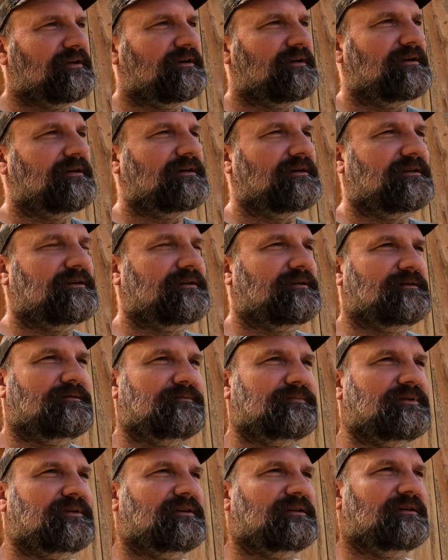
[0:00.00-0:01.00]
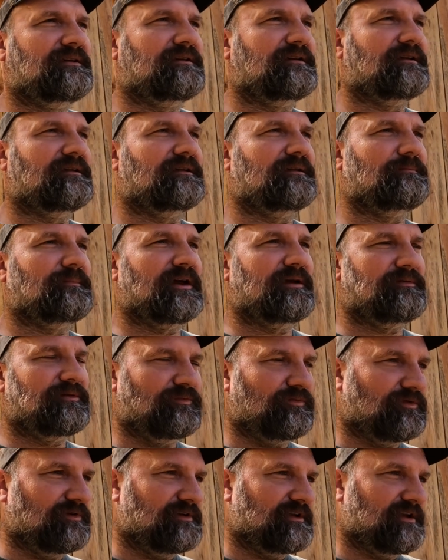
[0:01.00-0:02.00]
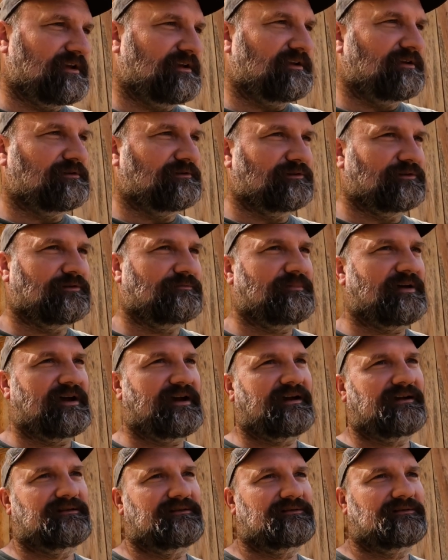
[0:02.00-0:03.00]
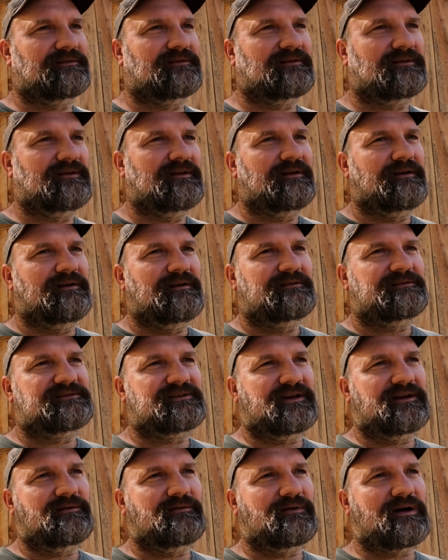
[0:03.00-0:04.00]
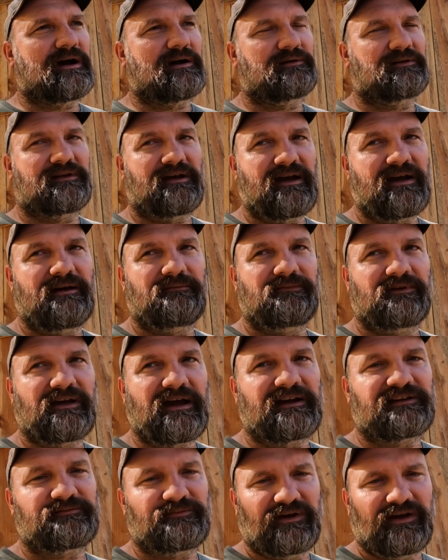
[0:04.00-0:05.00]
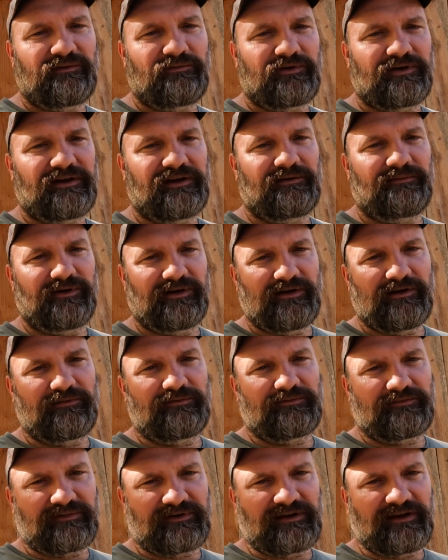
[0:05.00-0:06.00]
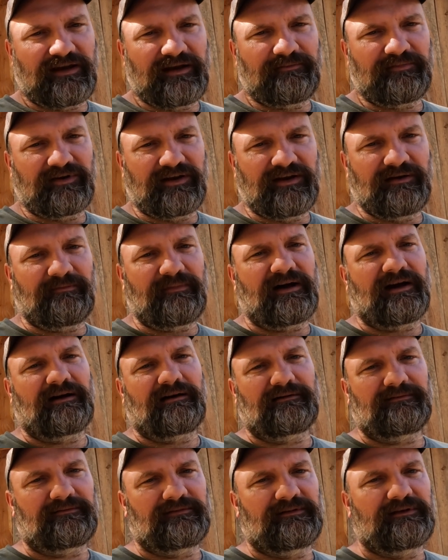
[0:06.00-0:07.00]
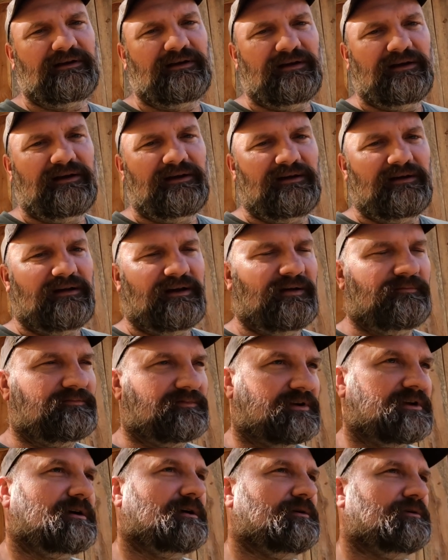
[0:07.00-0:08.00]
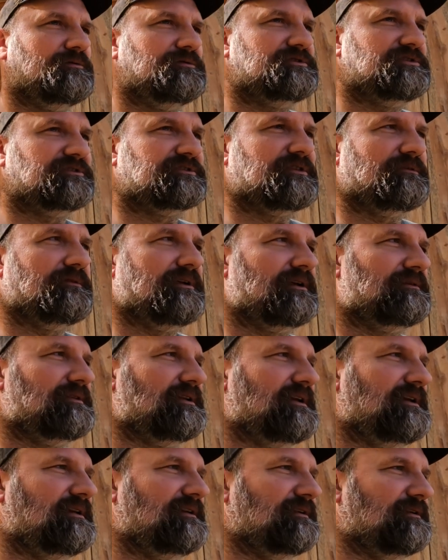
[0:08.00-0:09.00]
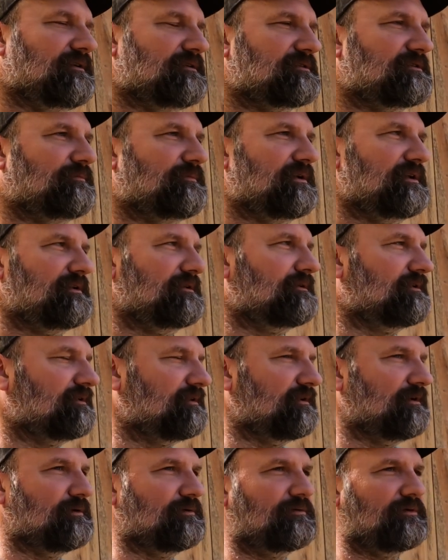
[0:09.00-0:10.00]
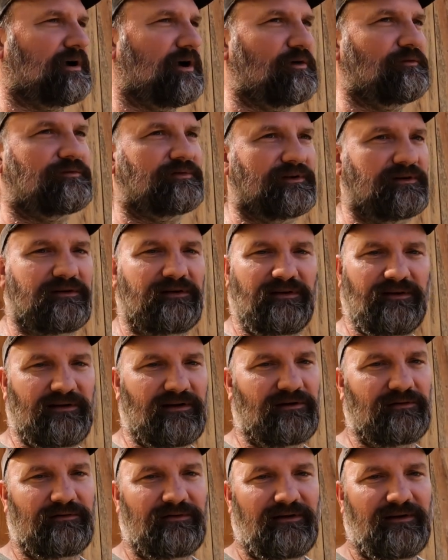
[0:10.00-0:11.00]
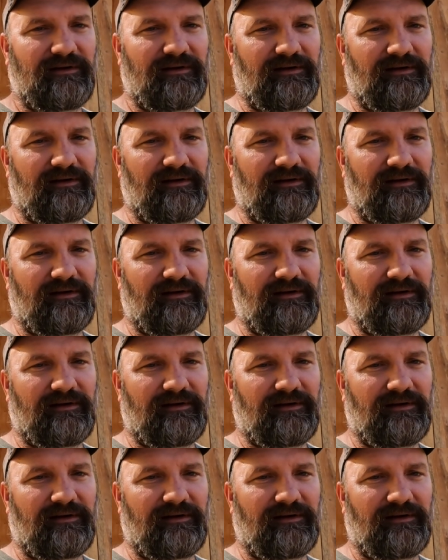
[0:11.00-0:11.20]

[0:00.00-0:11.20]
And um, maybe one day he'll look back and see all the time that I spent with him, you know, helping him out and helping coach and stuff like that. You know, it's going to be, you know, hopefully, you know,